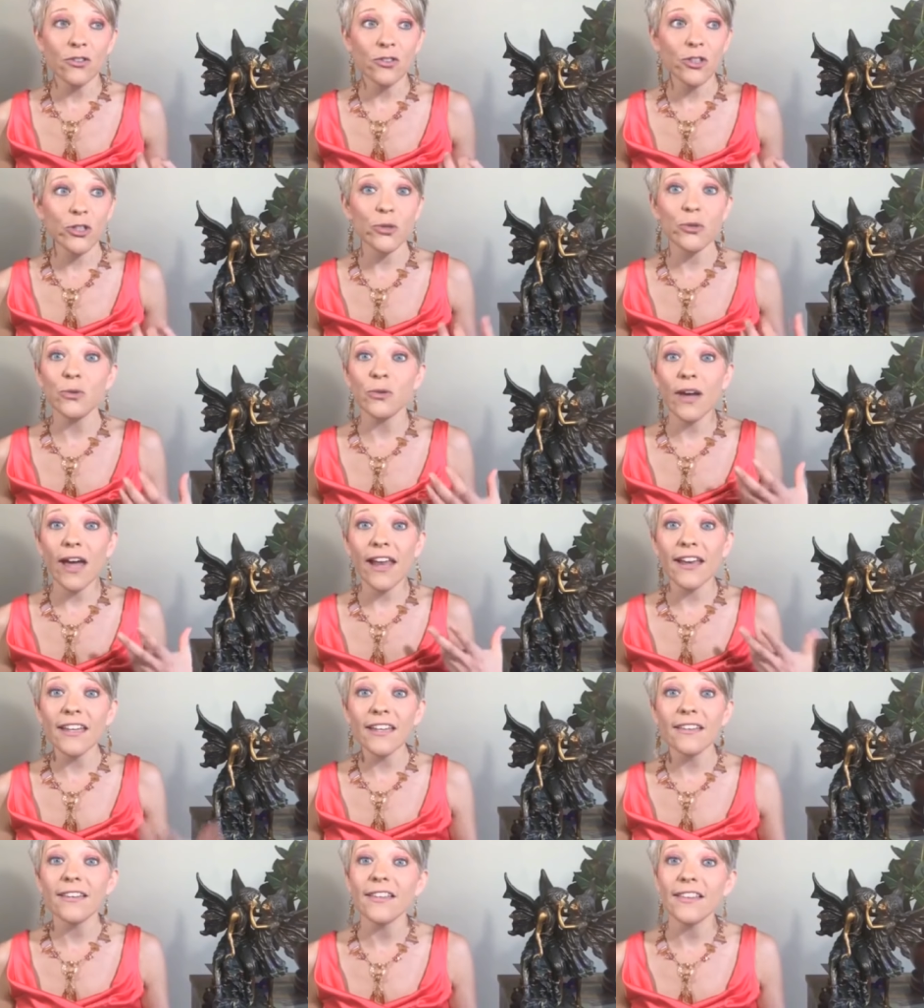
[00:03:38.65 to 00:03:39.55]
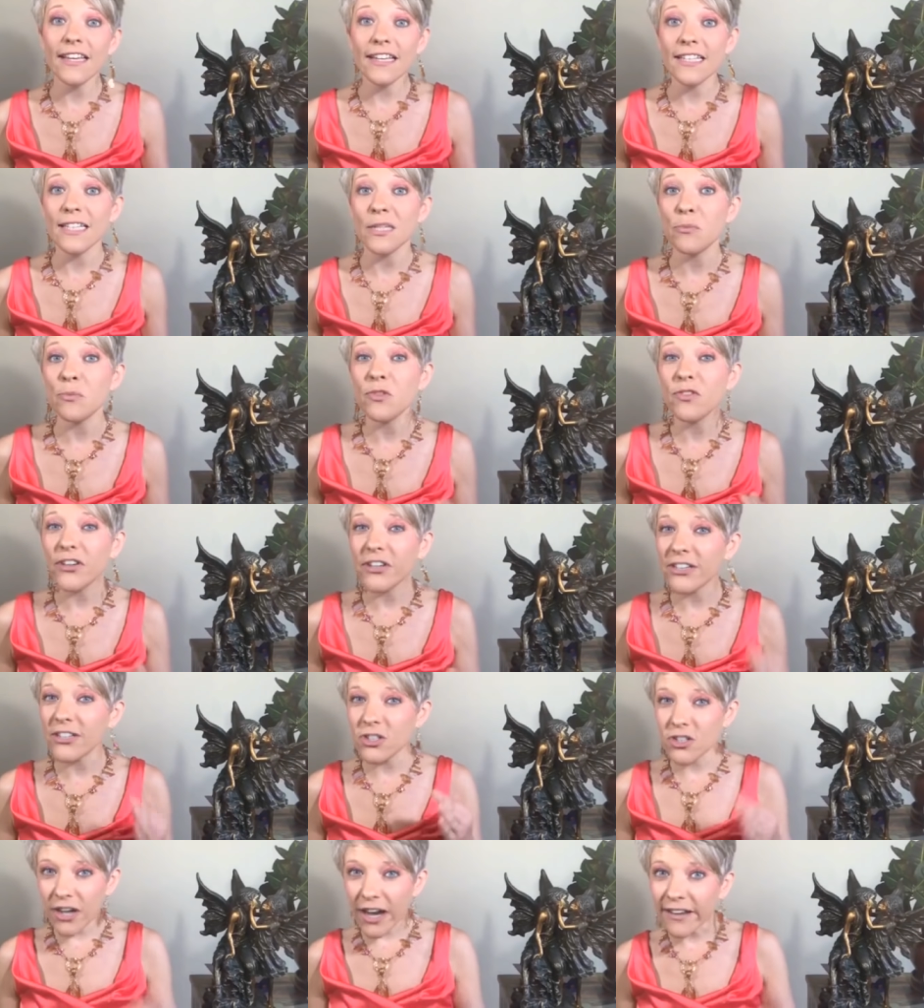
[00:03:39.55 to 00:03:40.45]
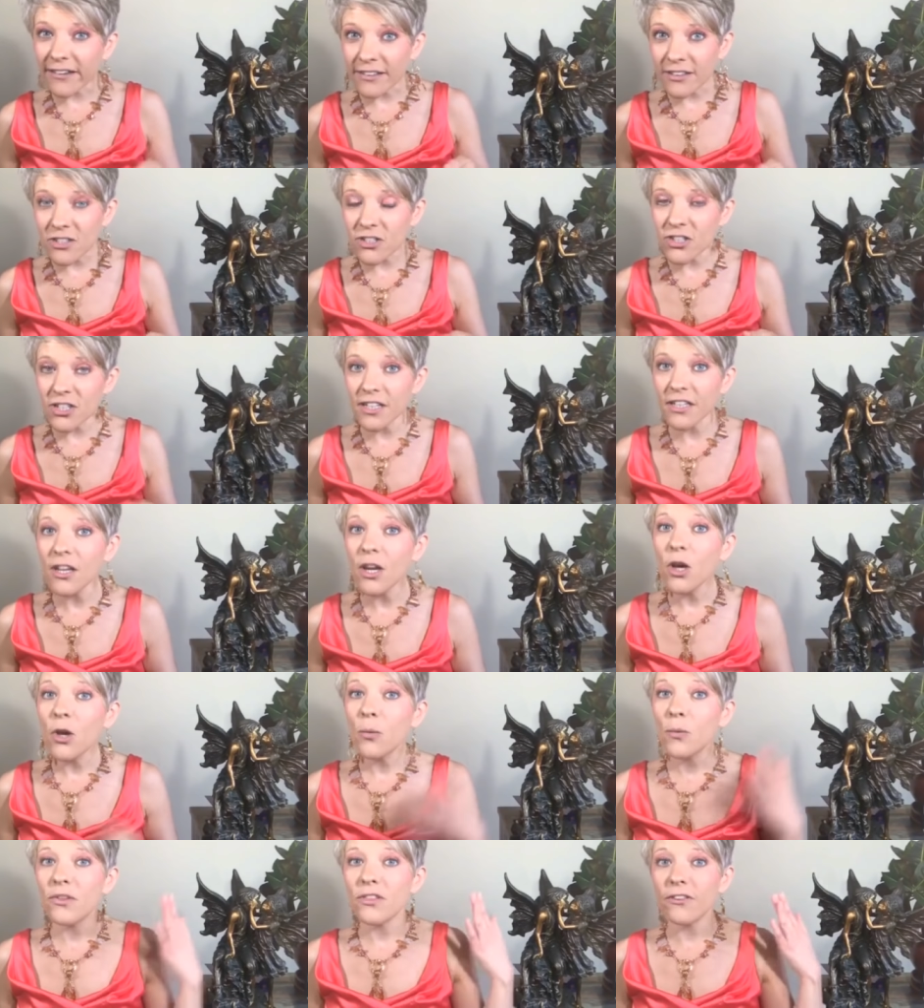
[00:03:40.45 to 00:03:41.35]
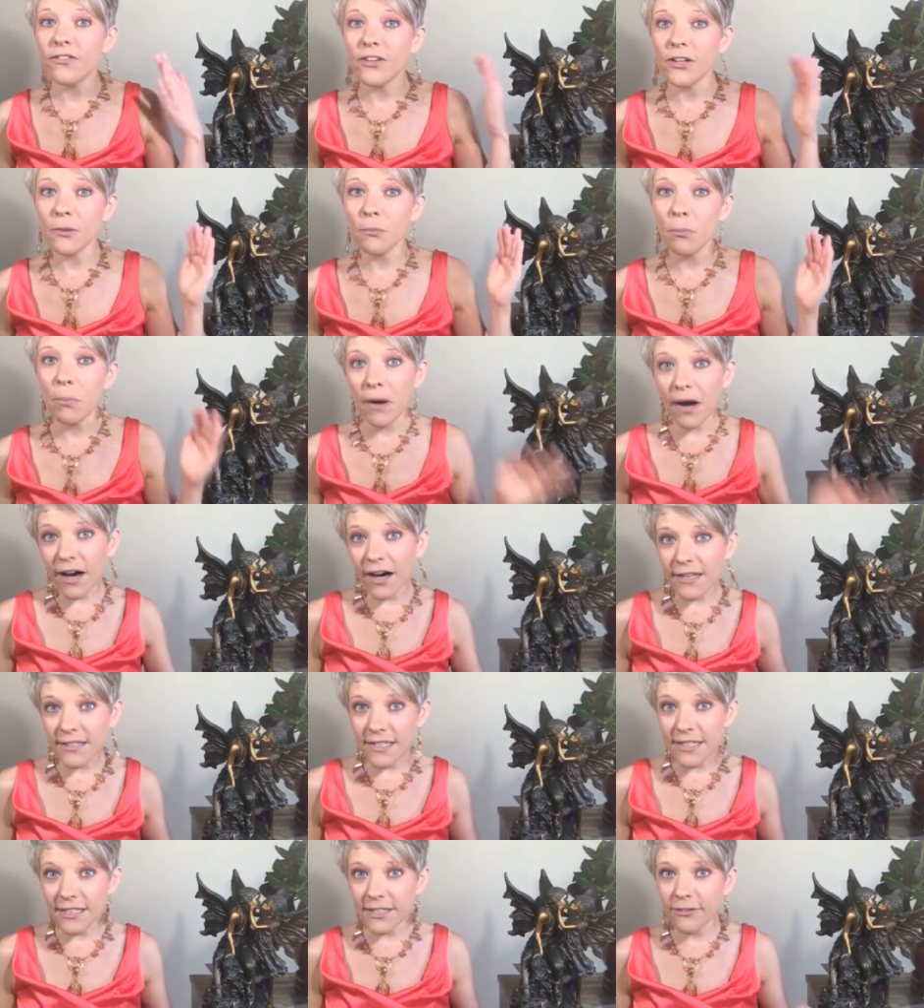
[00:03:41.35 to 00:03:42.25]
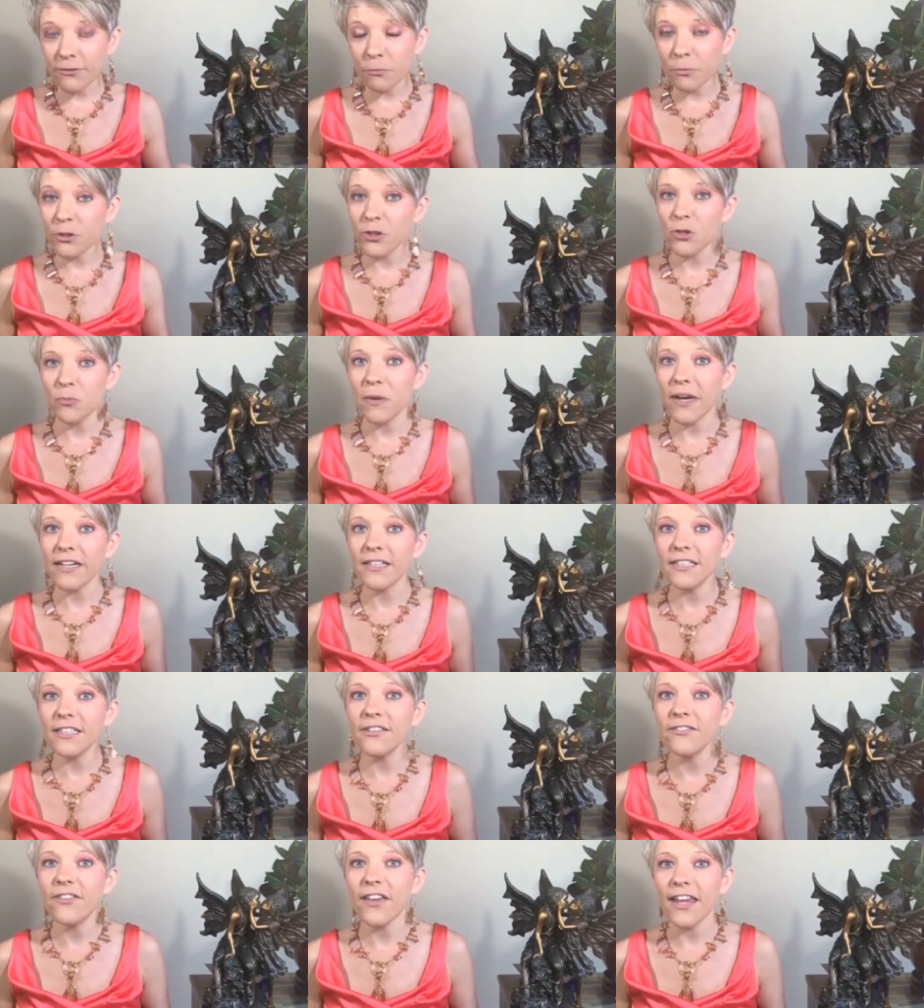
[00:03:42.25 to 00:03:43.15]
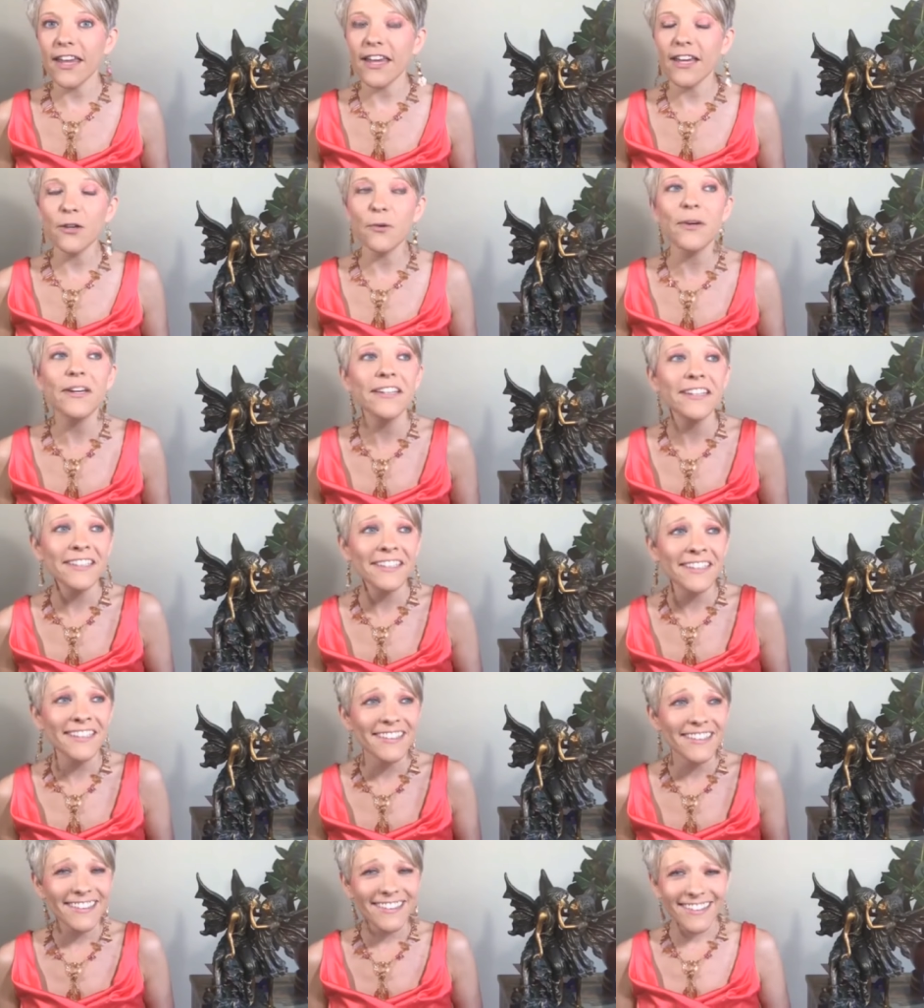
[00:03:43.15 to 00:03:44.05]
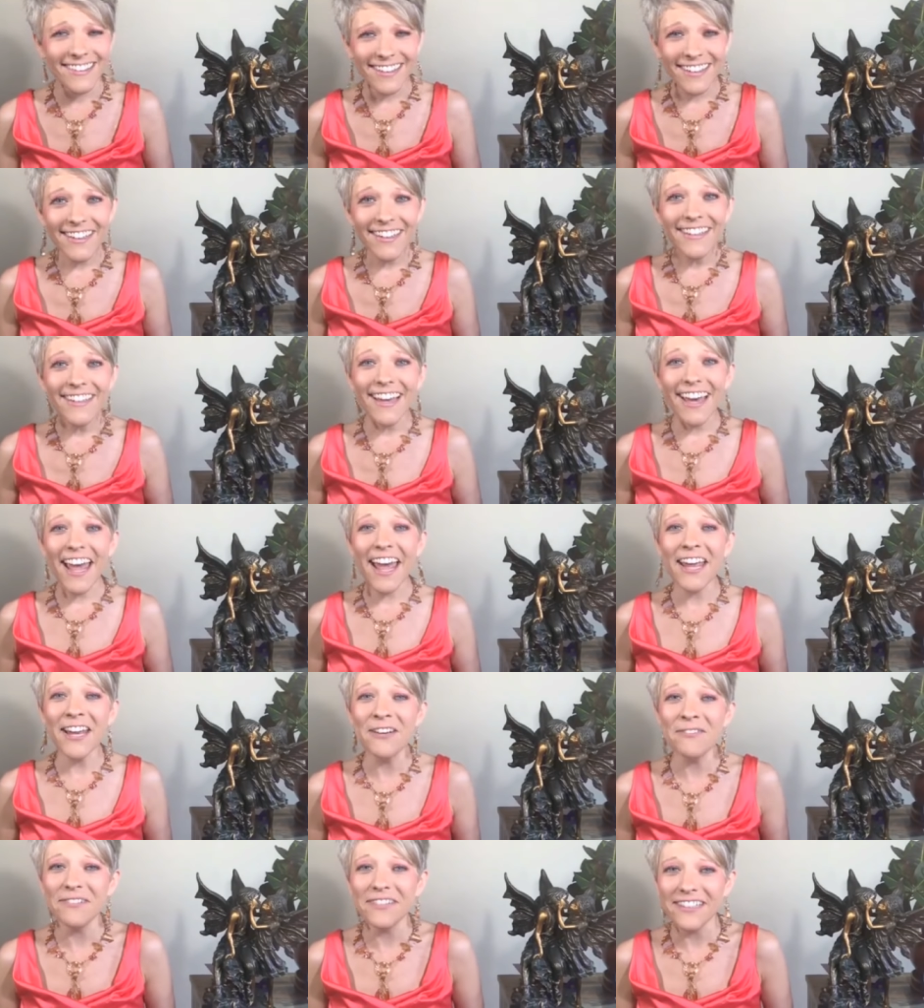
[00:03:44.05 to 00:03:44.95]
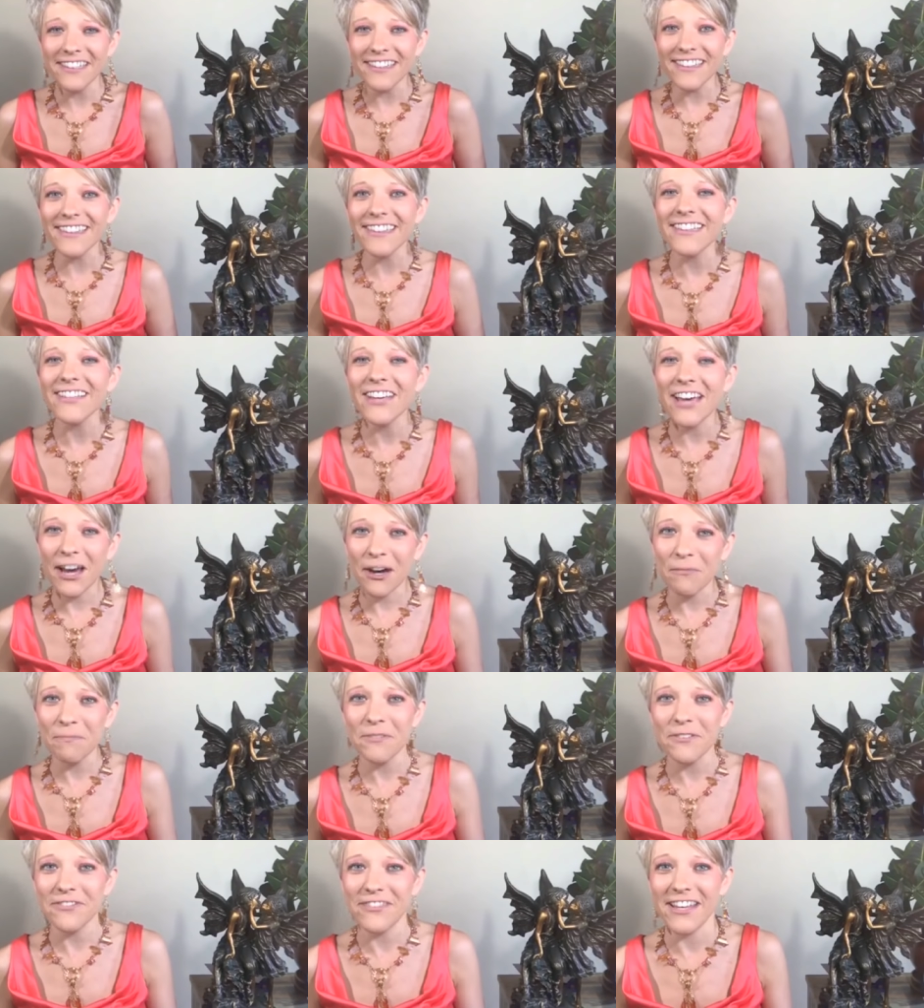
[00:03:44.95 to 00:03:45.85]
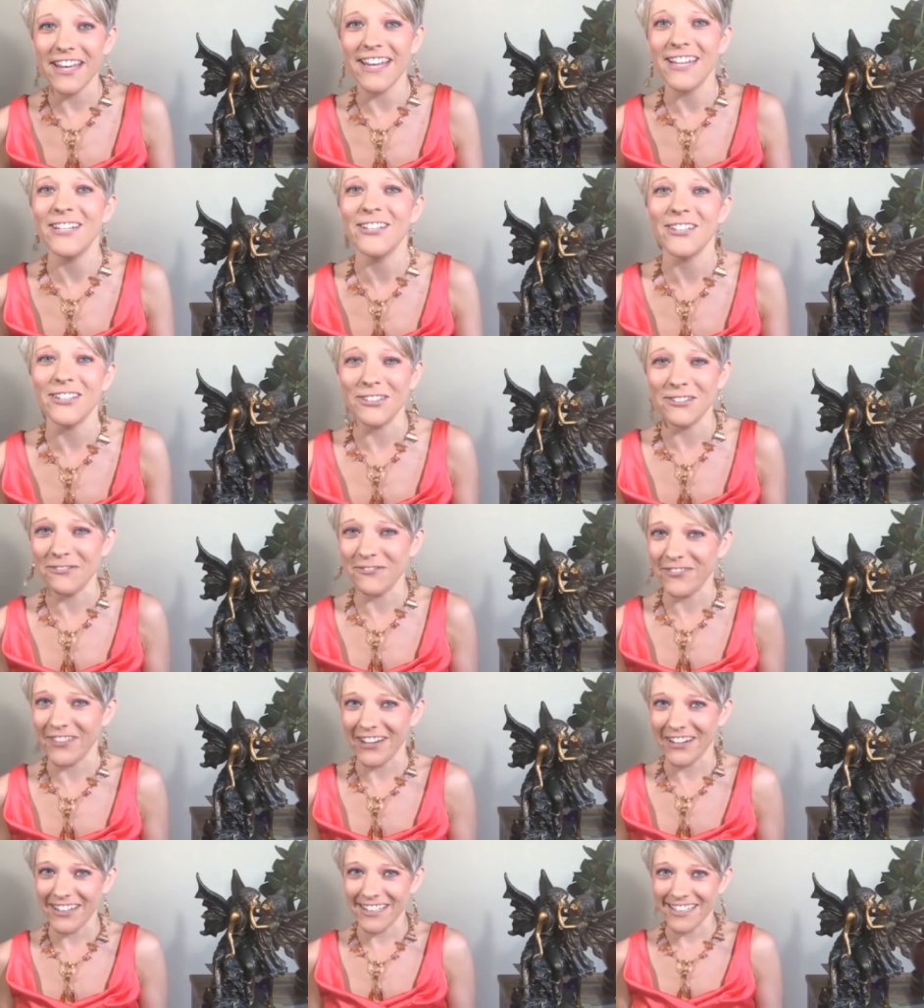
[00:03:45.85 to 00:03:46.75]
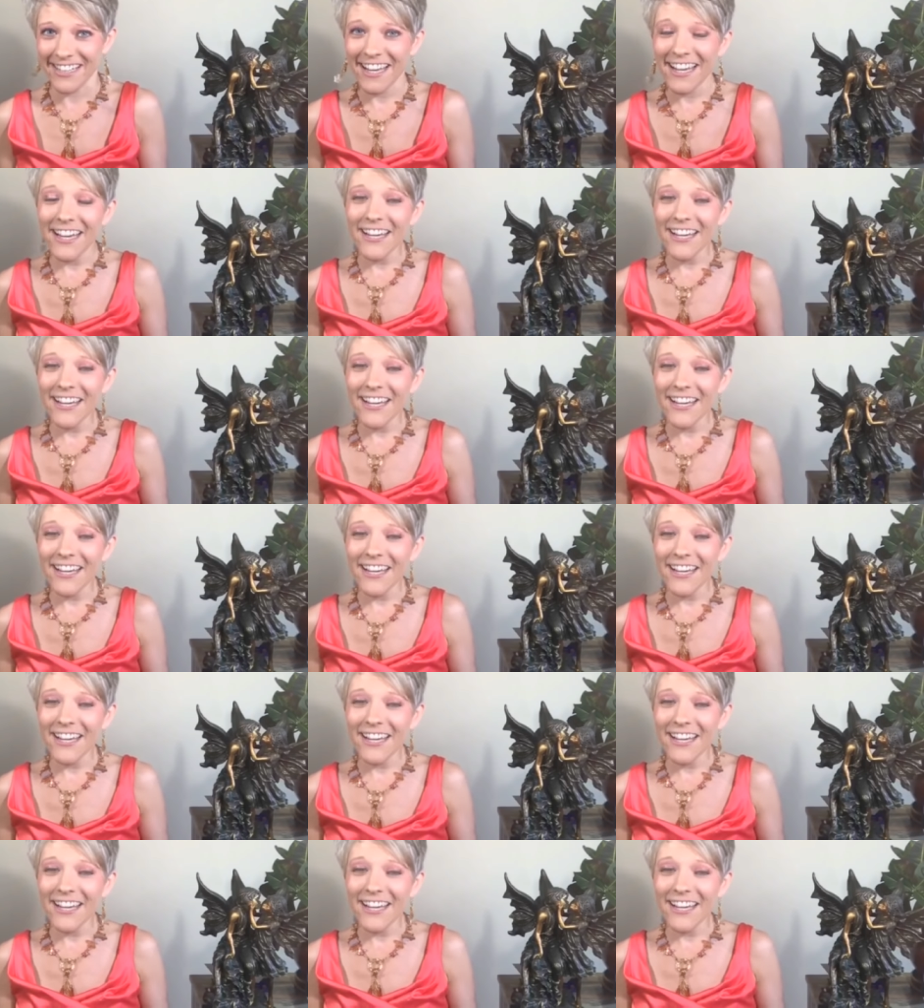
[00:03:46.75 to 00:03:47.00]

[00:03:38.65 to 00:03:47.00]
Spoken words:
do anything that seems very challenging with a very positive perspective, and with the help of the angels and fairies.